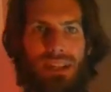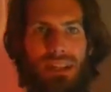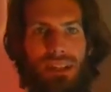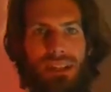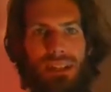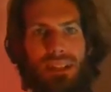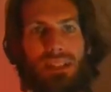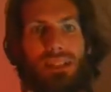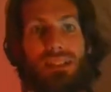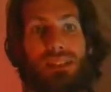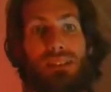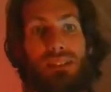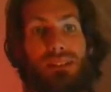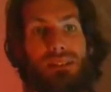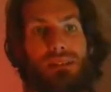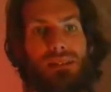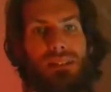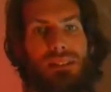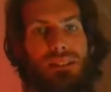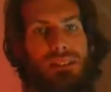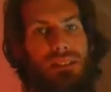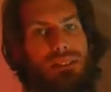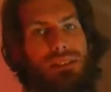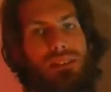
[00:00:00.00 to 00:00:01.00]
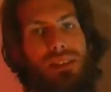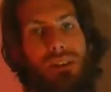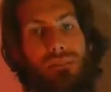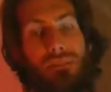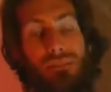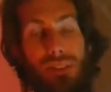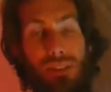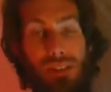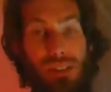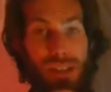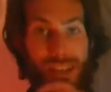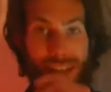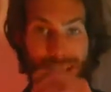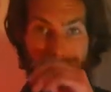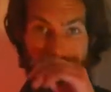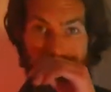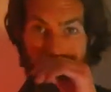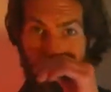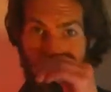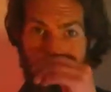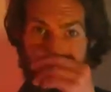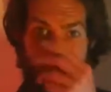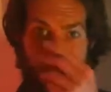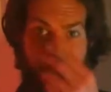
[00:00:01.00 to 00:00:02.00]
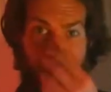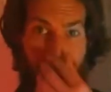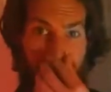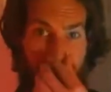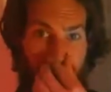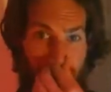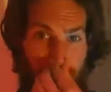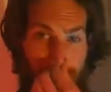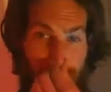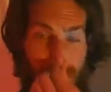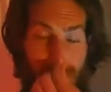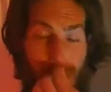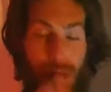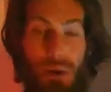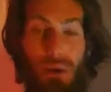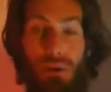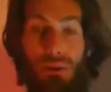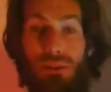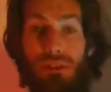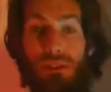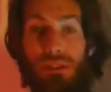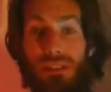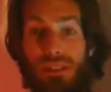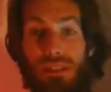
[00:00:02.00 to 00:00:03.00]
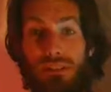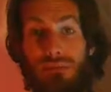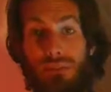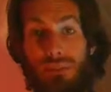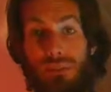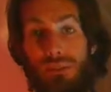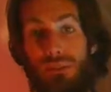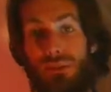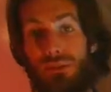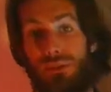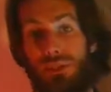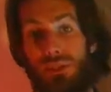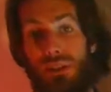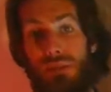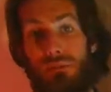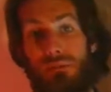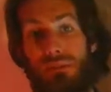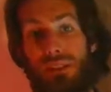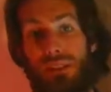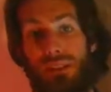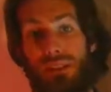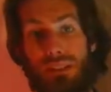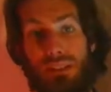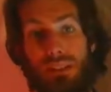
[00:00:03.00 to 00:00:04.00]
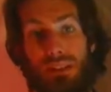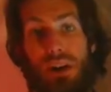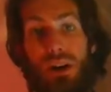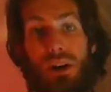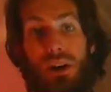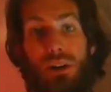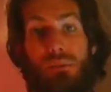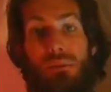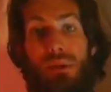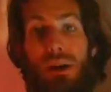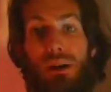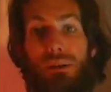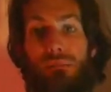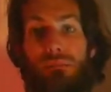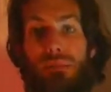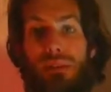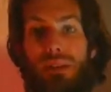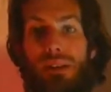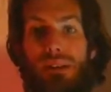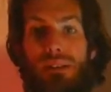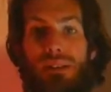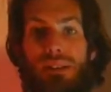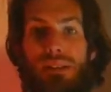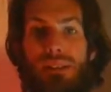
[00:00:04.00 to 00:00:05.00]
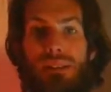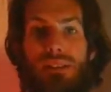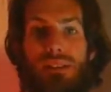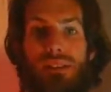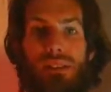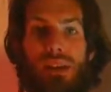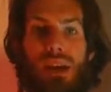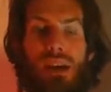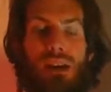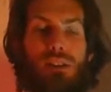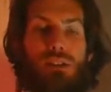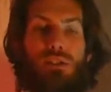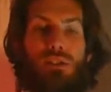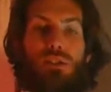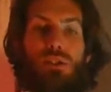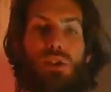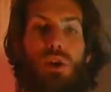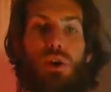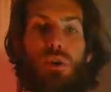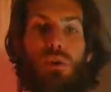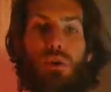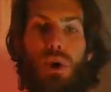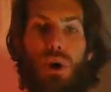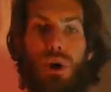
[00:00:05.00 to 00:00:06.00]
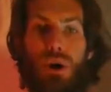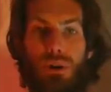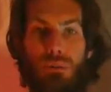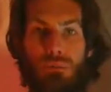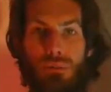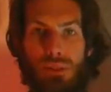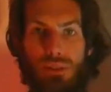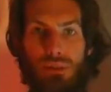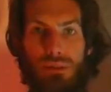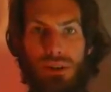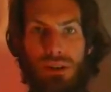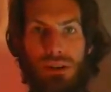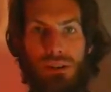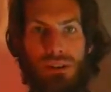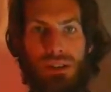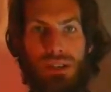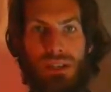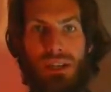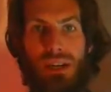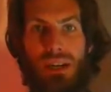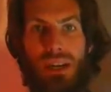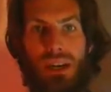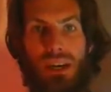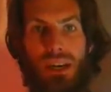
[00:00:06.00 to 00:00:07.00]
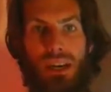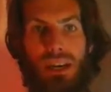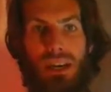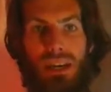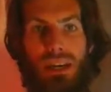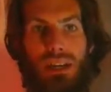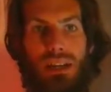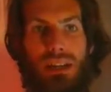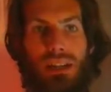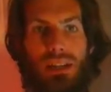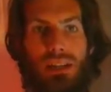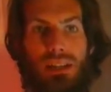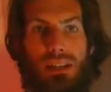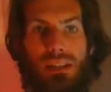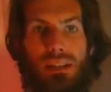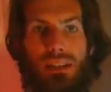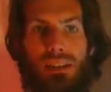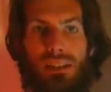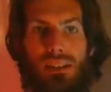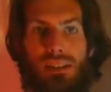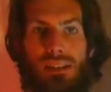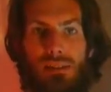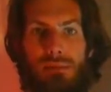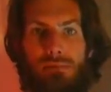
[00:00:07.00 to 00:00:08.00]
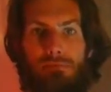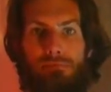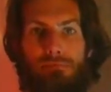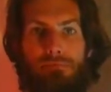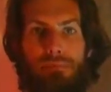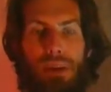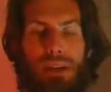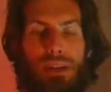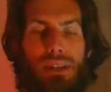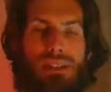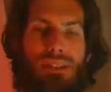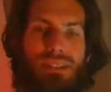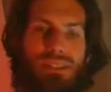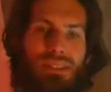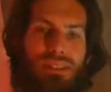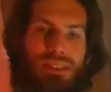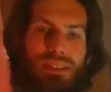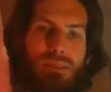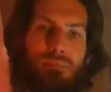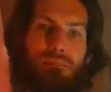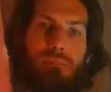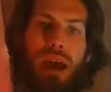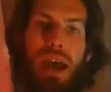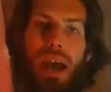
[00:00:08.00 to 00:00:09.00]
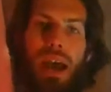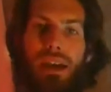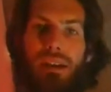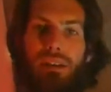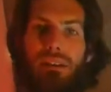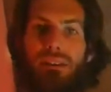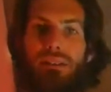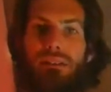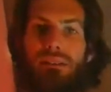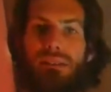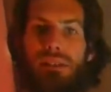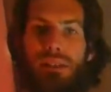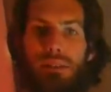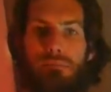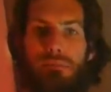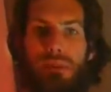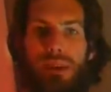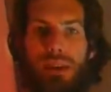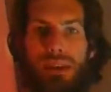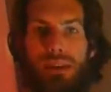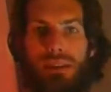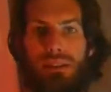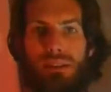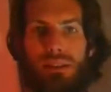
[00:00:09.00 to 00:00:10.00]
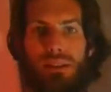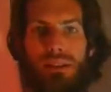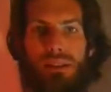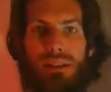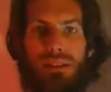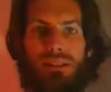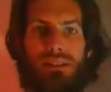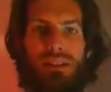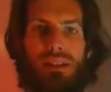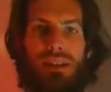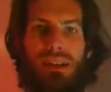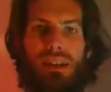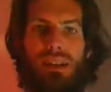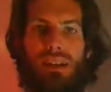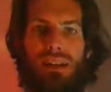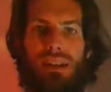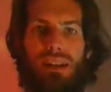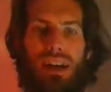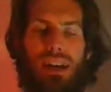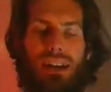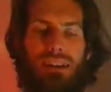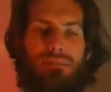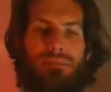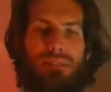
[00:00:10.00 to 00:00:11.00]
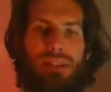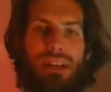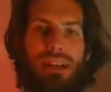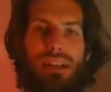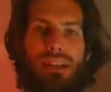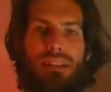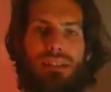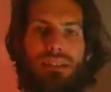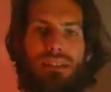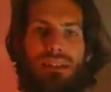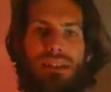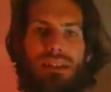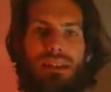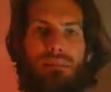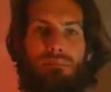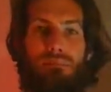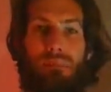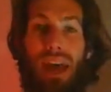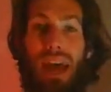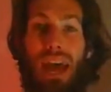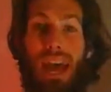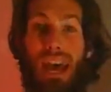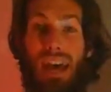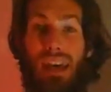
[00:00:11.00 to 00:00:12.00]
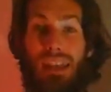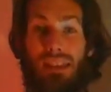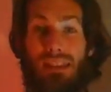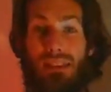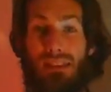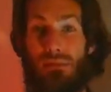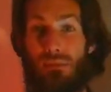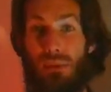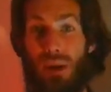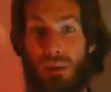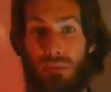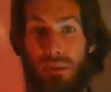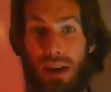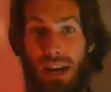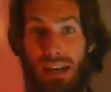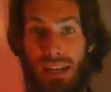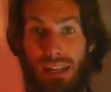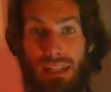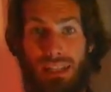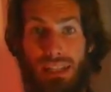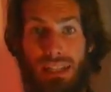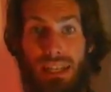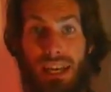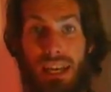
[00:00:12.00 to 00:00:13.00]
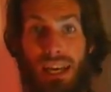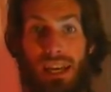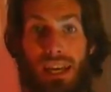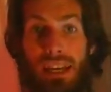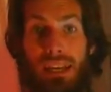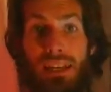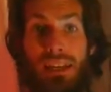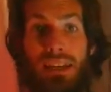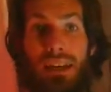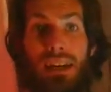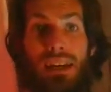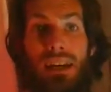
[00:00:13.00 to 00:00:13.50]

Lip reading: This is definitely the most difficult subject to talk about because it's so arbitrary. It is based on patterns, it's based on kind of like math way back in the day.